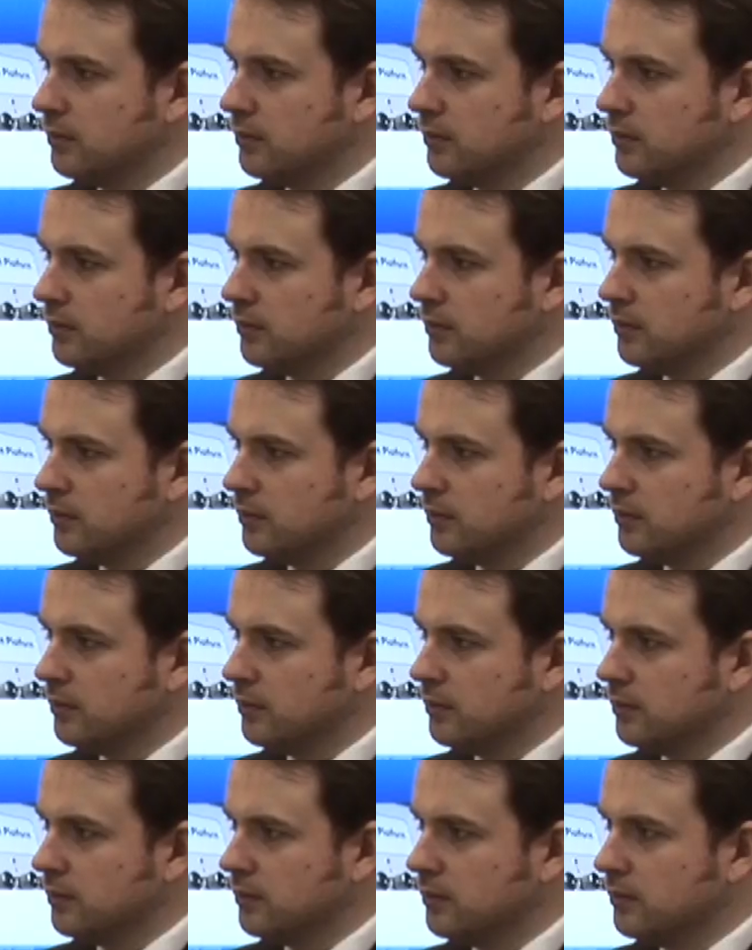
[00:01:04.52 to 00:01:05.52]

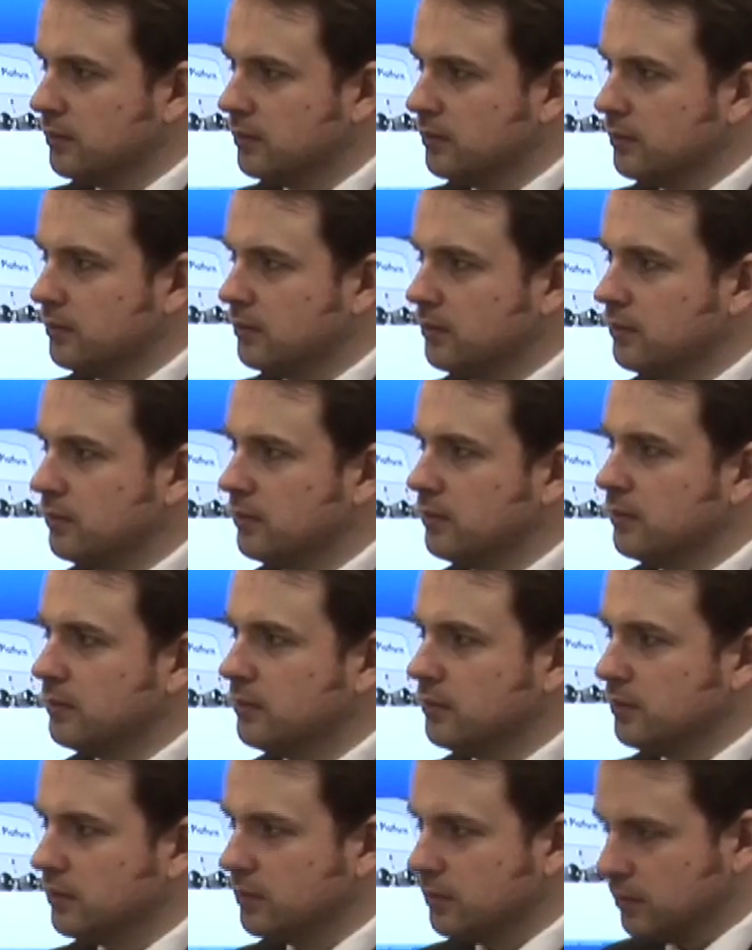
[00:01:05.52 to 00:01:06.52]

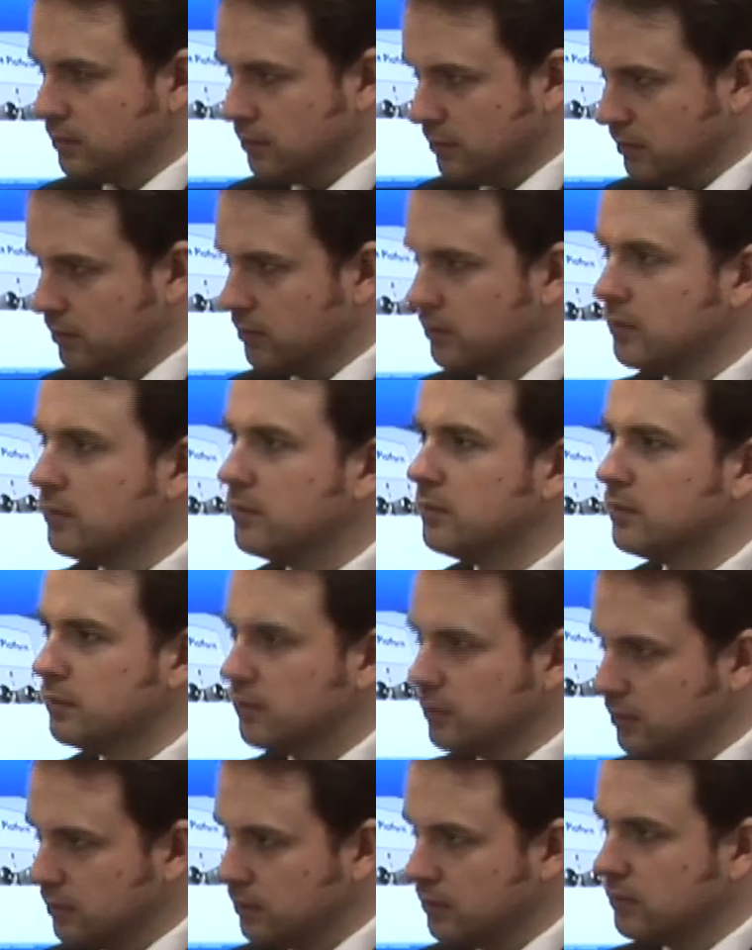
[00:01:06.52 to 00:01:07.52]

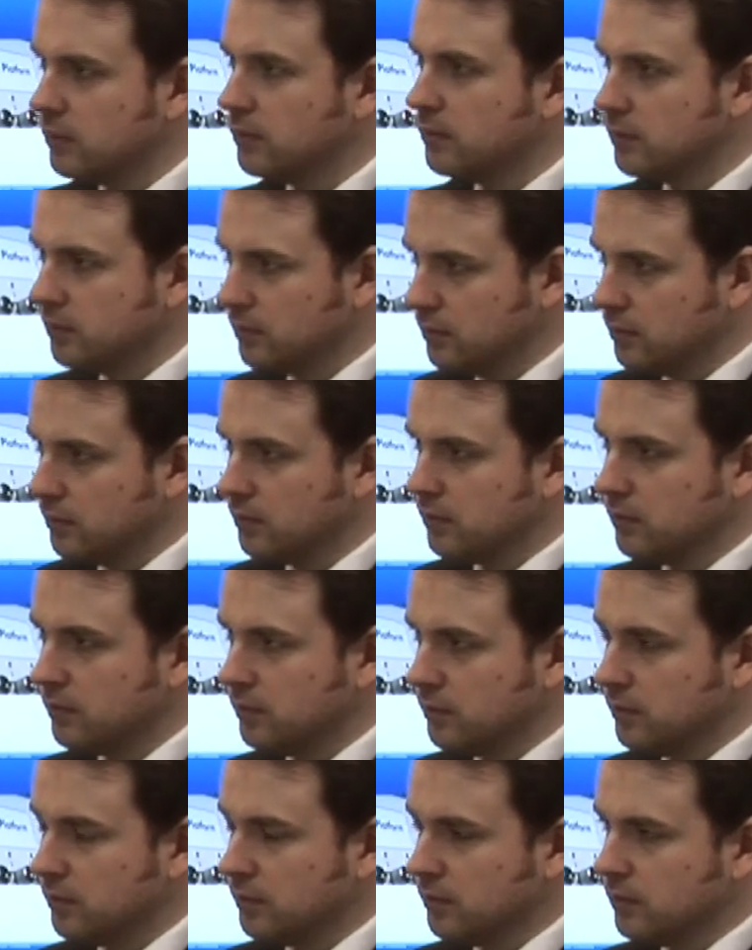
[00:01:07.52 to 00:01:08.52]

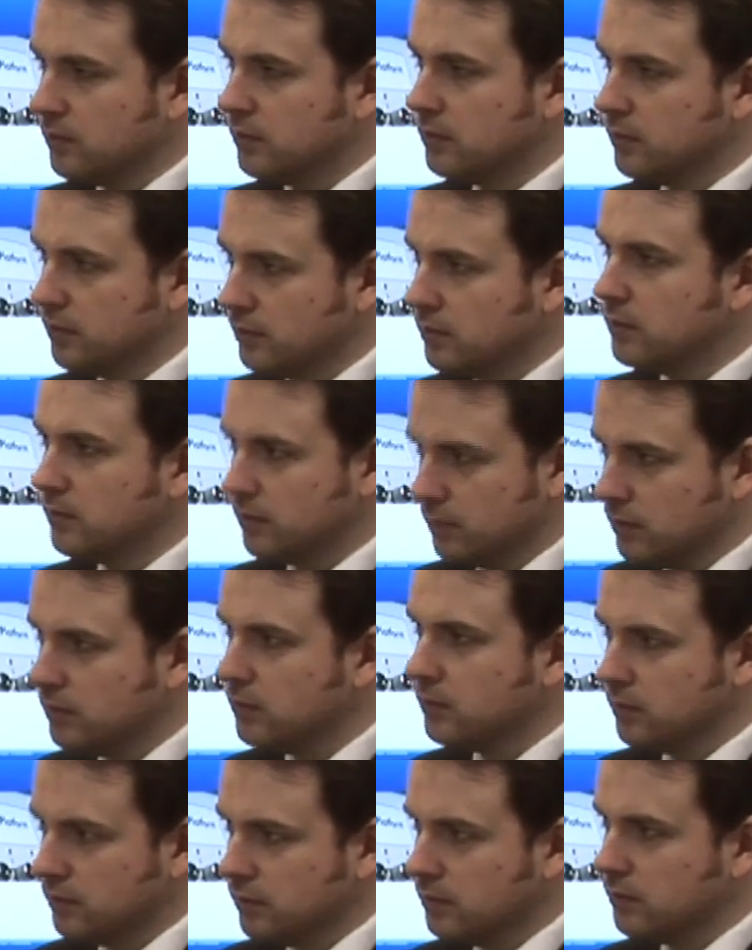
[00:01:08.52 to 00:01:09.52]

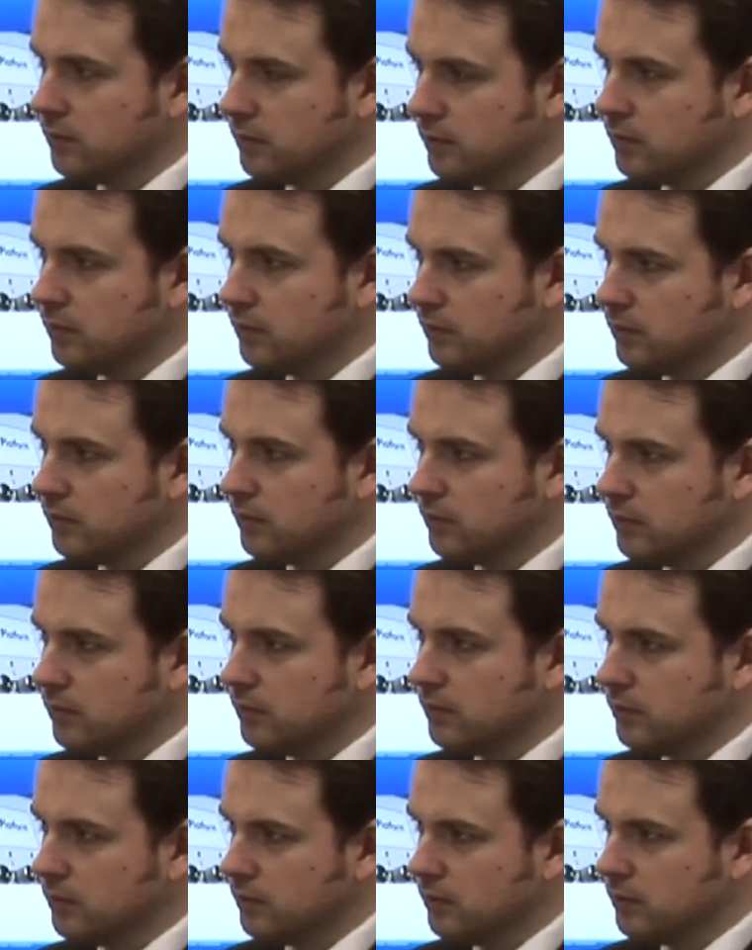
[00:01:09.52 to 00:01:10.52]

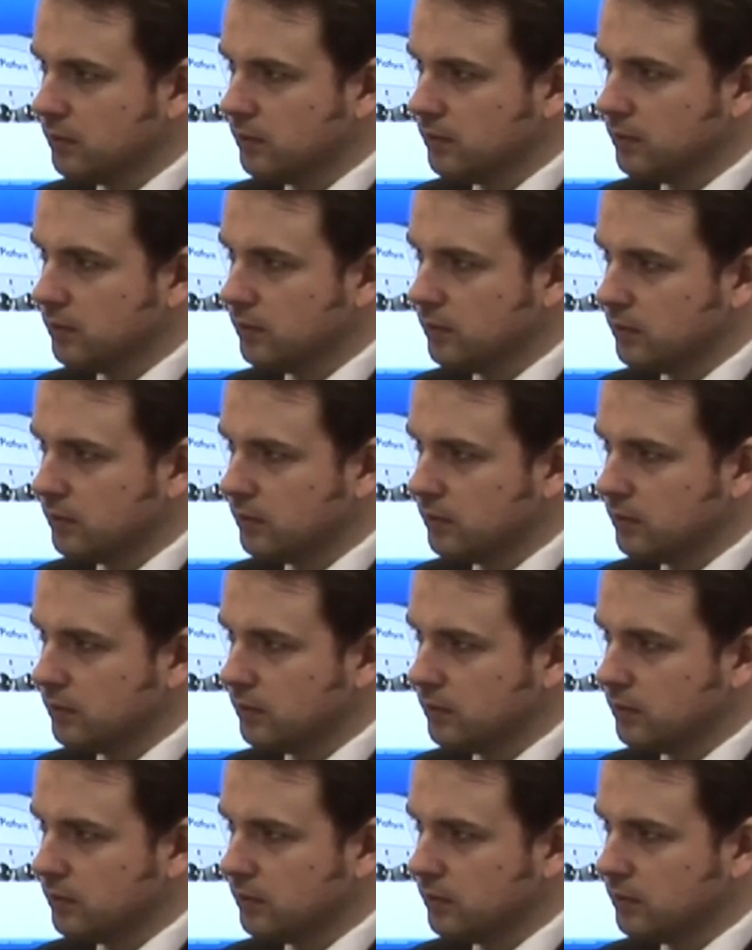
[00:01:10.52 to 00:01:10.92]
No words are spoken by the person on screen.